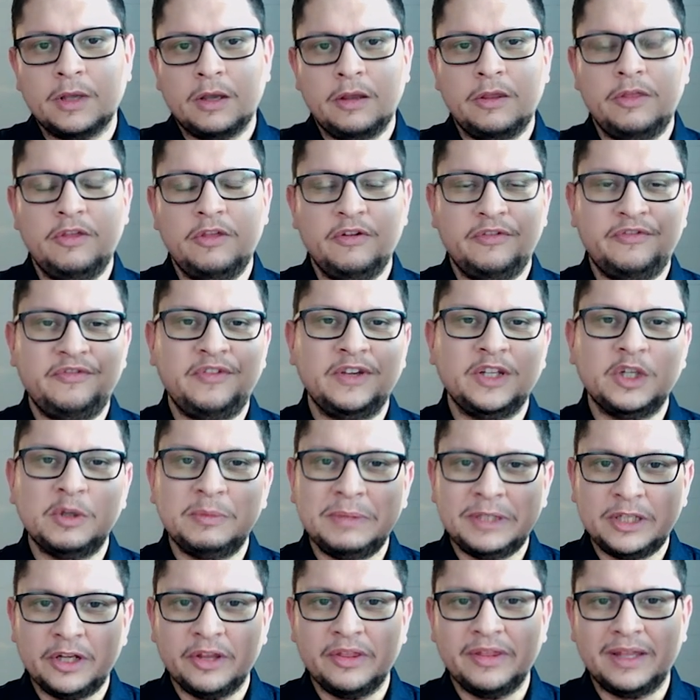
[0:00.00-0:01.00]
the
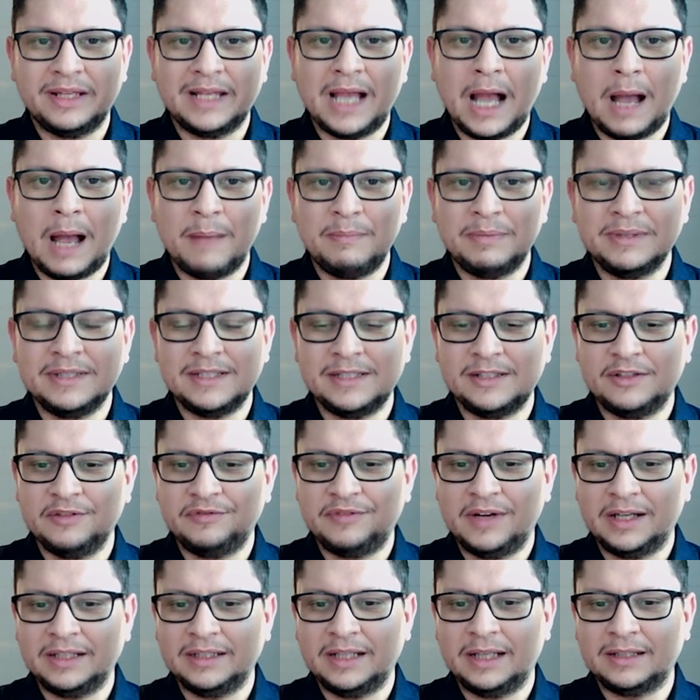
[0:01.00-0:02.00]
phenomenon that happens is the
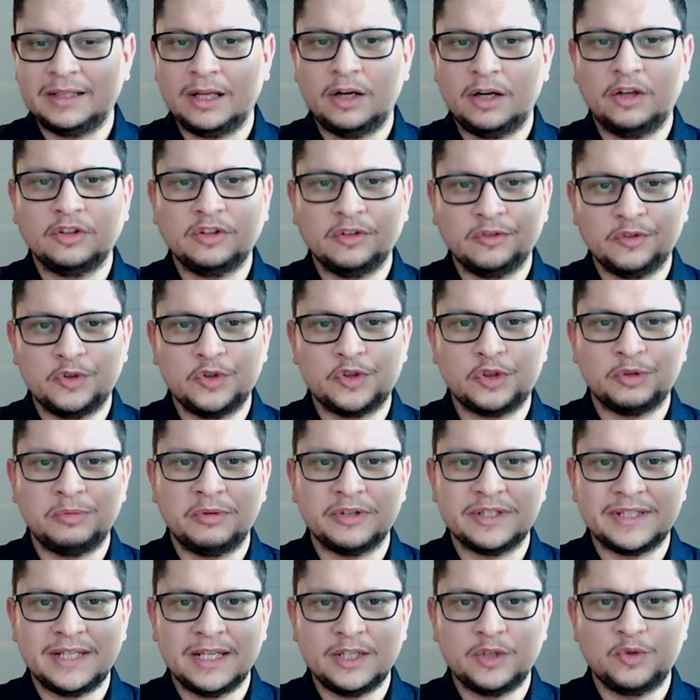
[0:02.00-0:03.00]
fact that a lot of
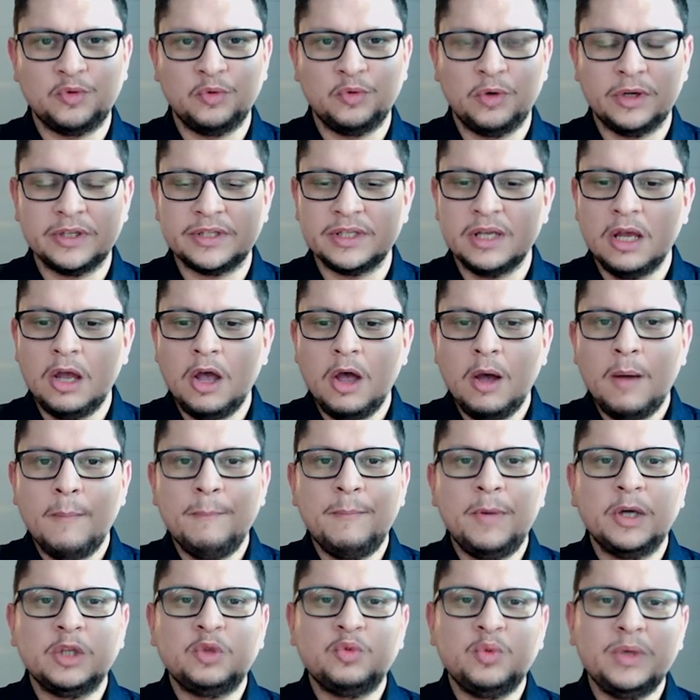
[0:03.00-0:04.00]
customers says to us,
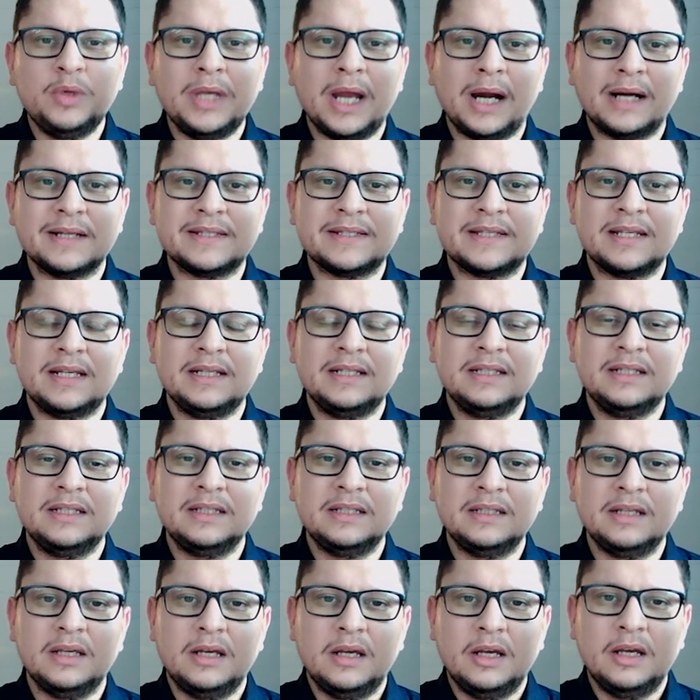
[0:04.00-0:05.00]
but we are
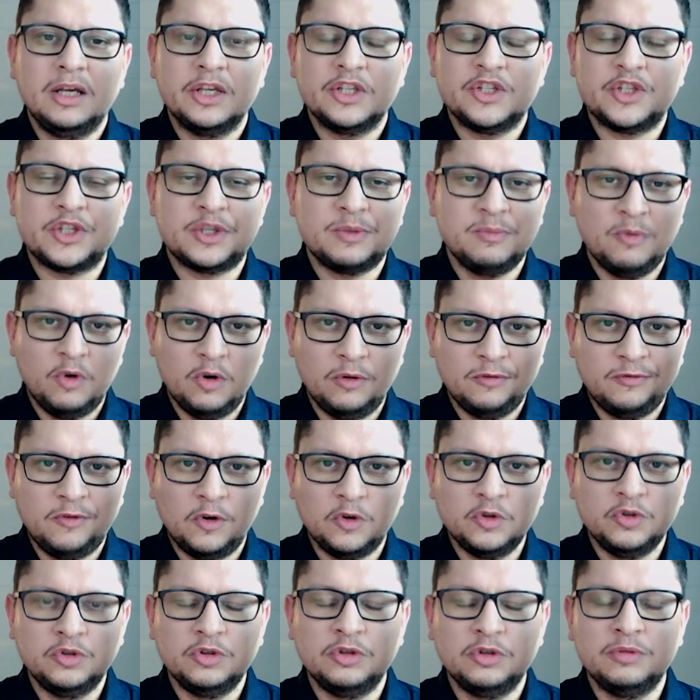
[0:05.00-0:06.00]
selling small
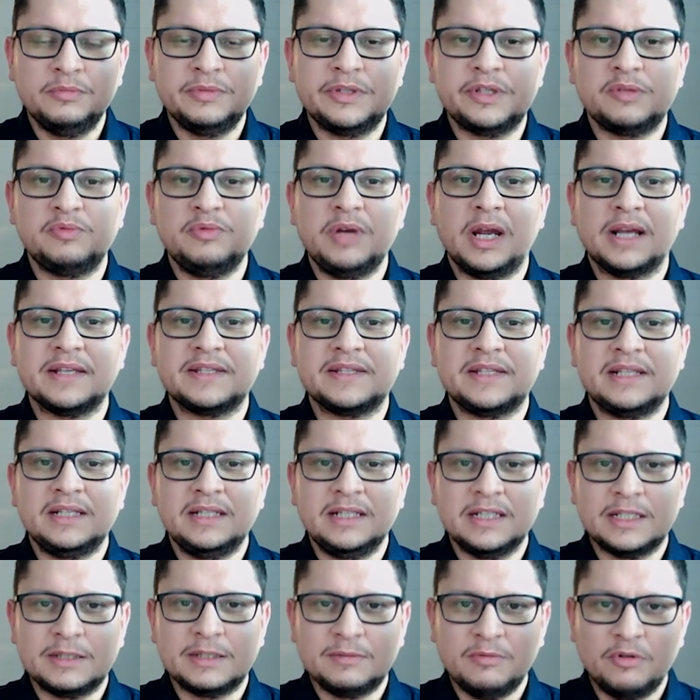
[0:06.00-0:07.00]
volumes, we are
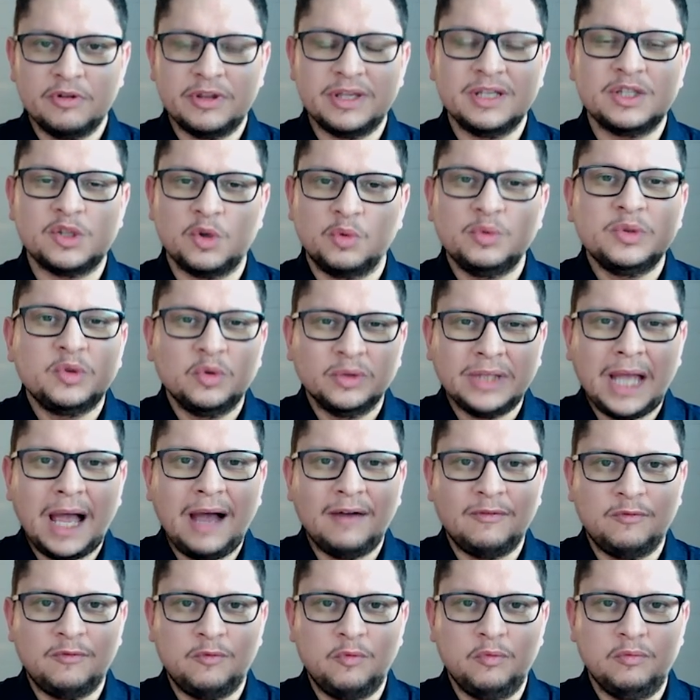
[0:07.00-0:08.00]
selling small things, so we don't
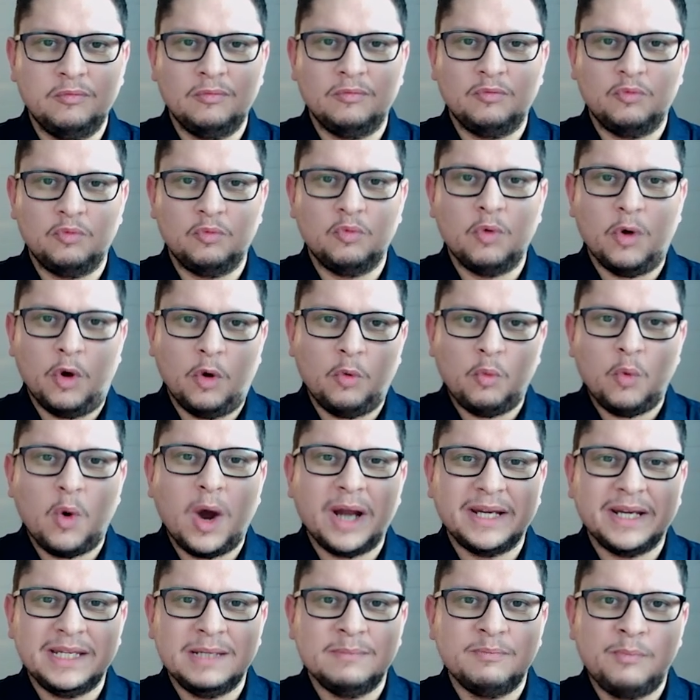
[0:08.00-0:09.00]
have
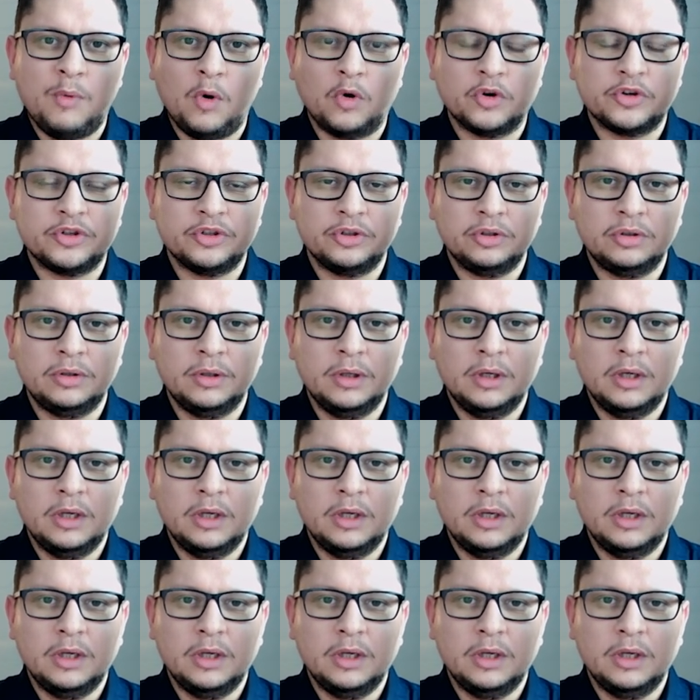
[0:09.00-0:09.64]
one importer.